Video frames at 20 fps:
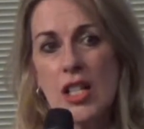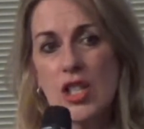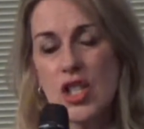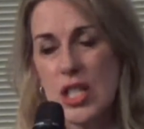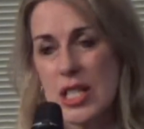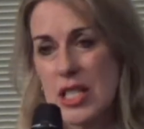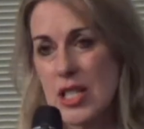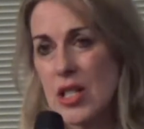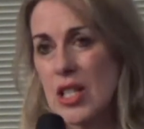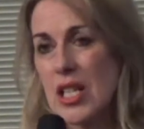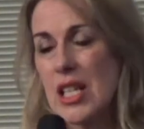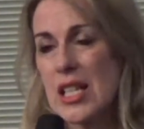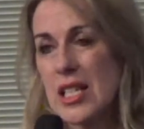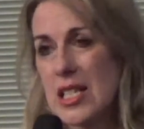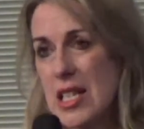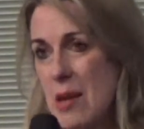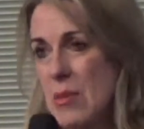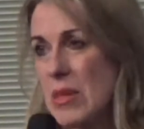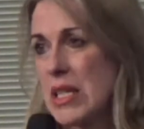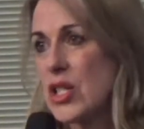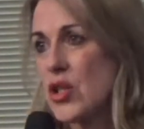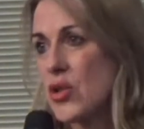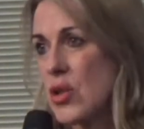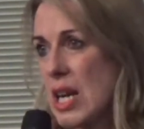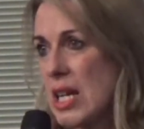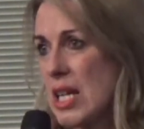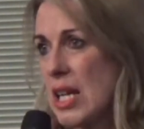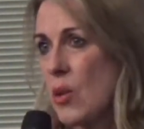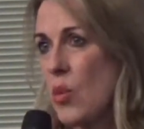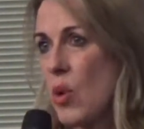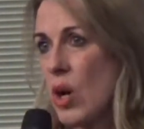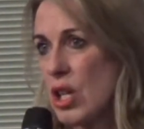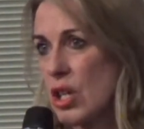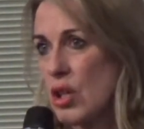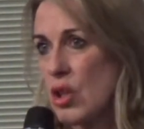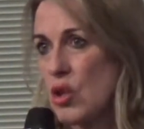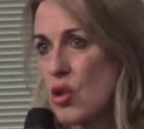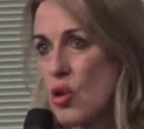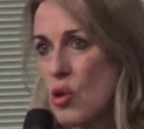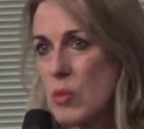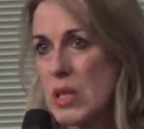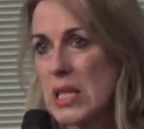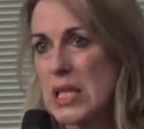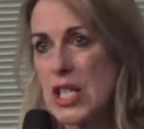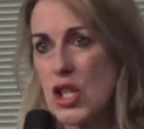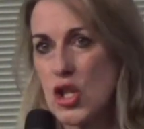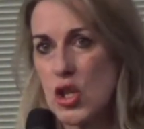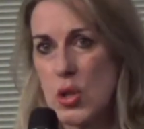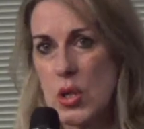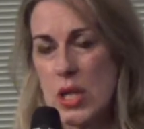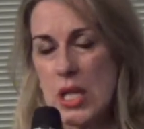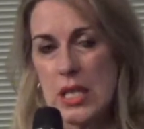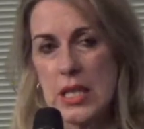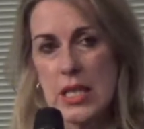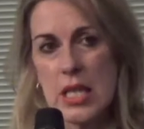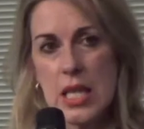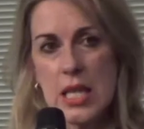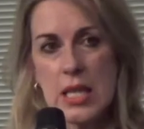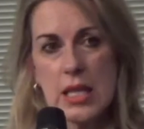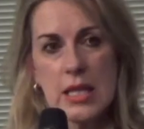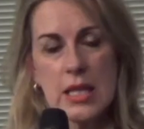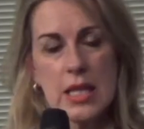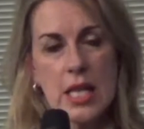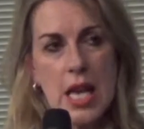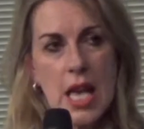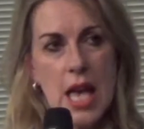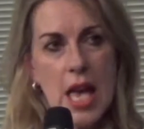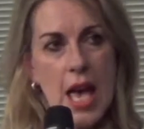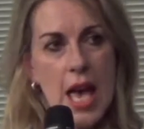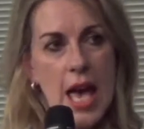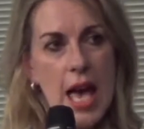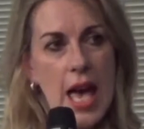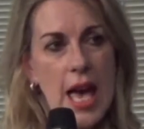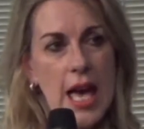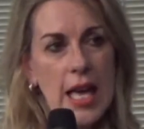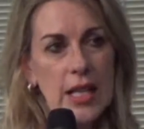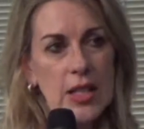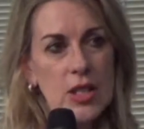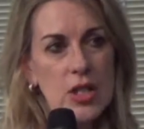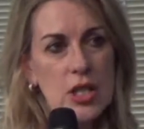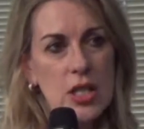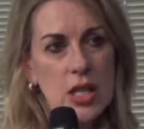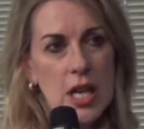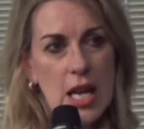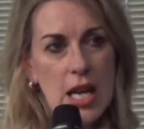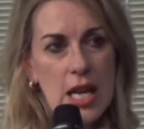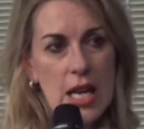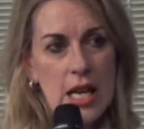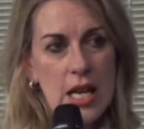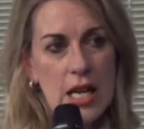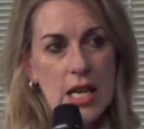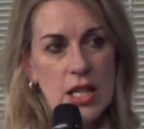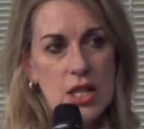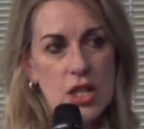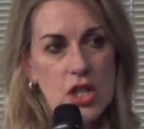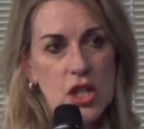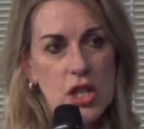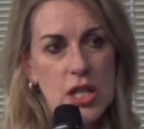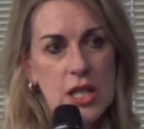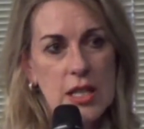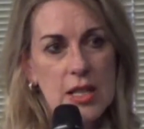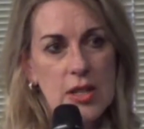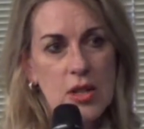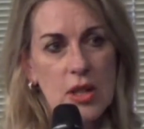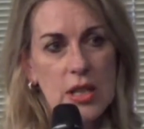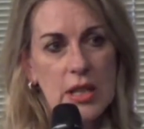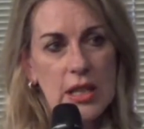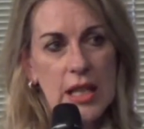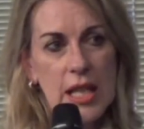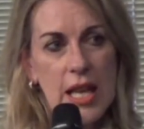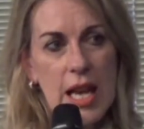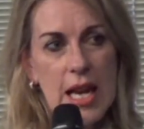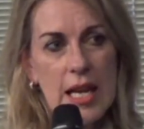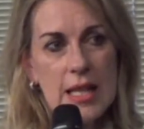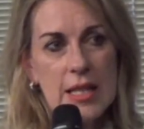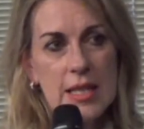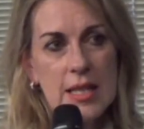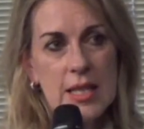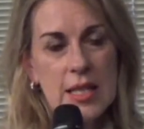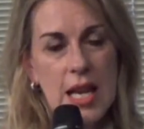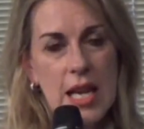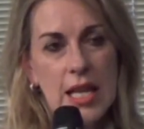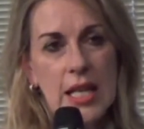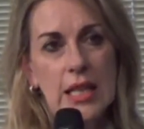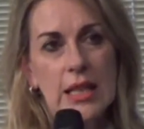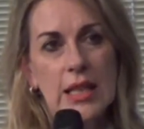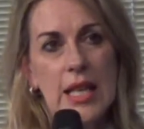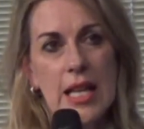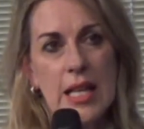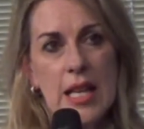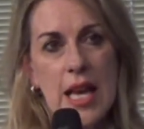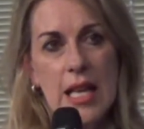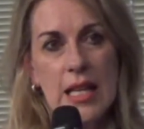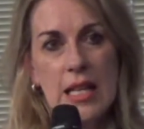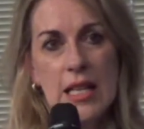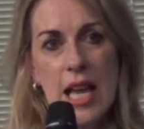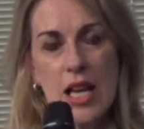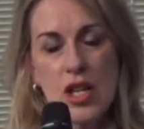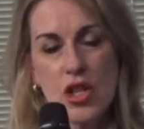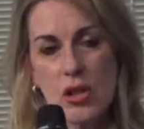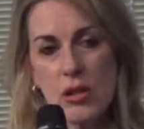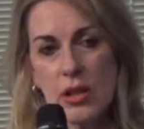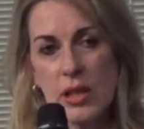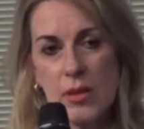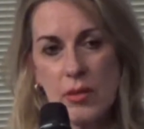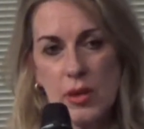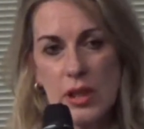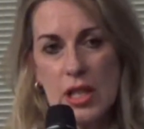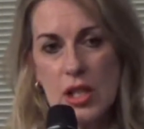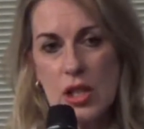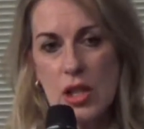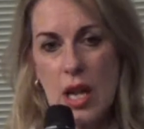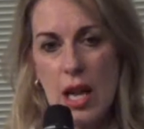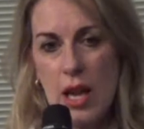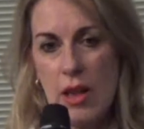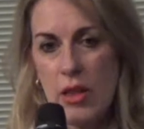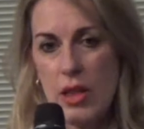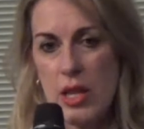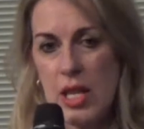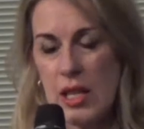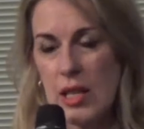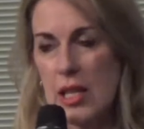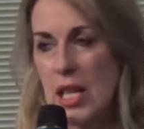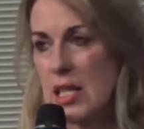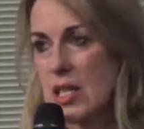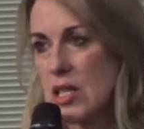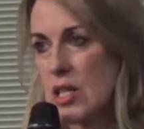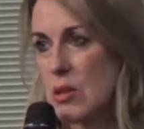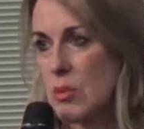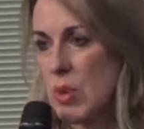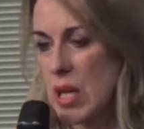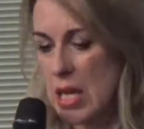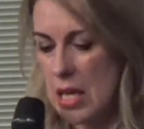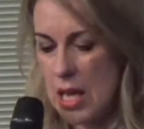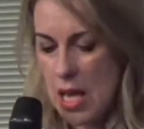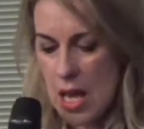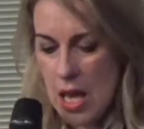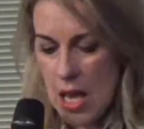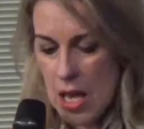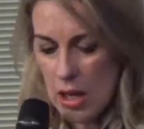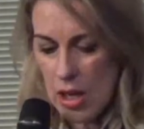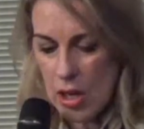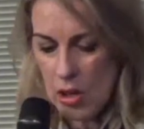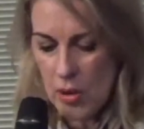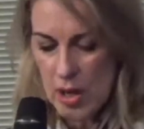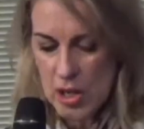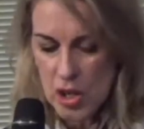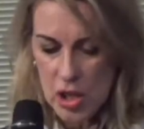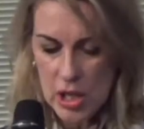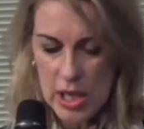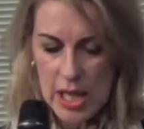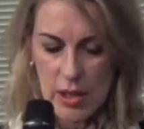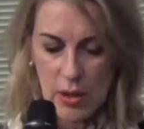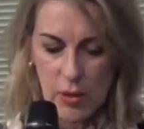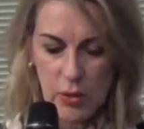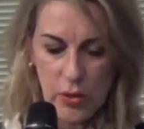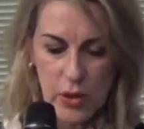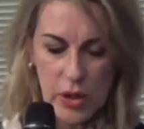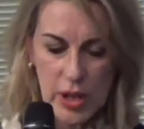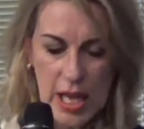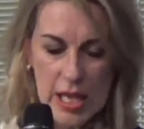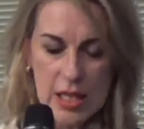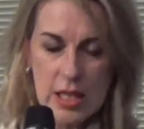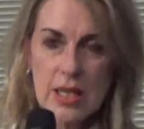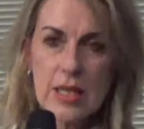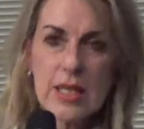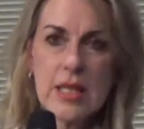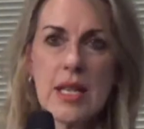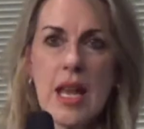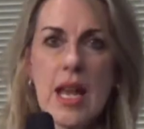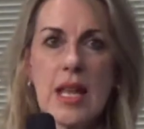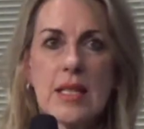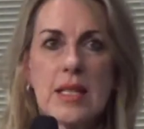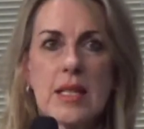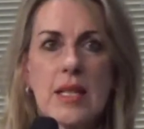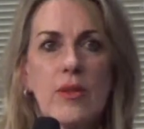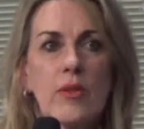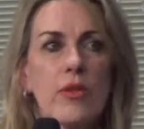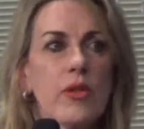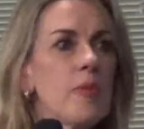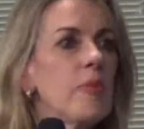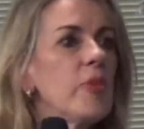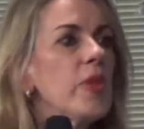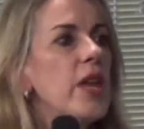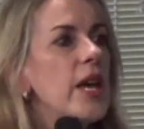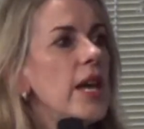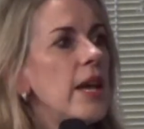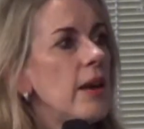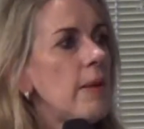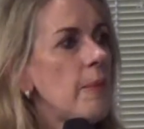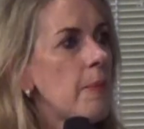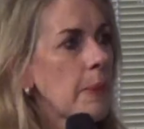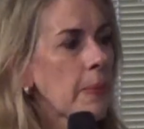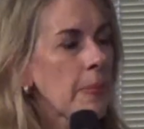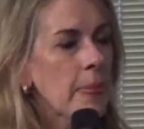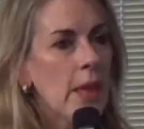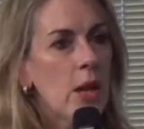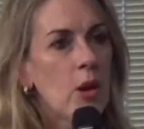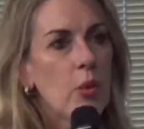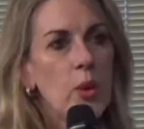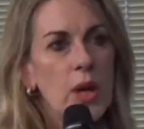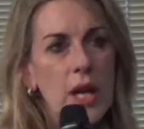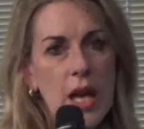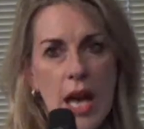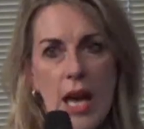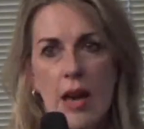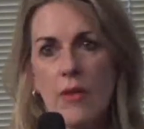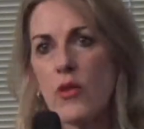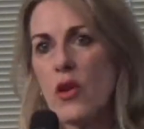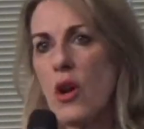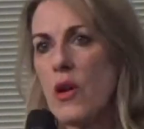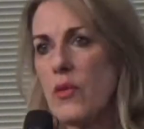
just demonstrating what an enormous issue this is. And she certainly has taken that at a national level, and I think needs to be congratulated for that stance. And from there, we have